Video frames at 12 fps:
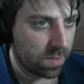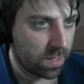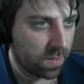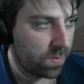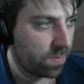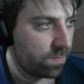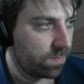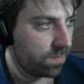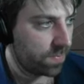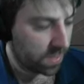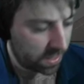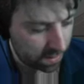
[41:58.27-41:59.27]
Come on.
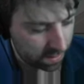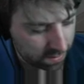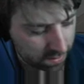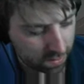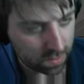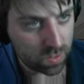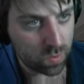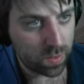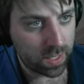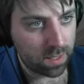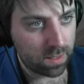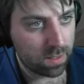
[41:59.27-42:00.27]
Okay, let's go
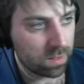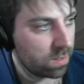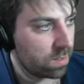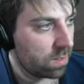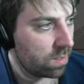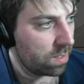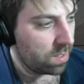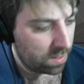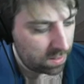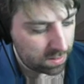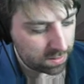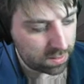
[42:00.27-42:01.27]
20.
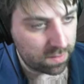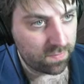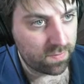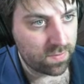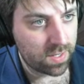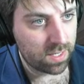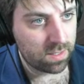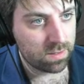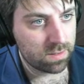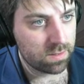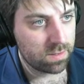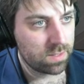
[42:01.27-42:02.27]
Let's go 15.
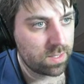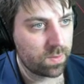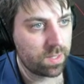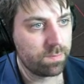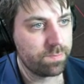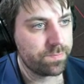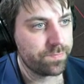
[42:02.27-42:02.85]
There we go.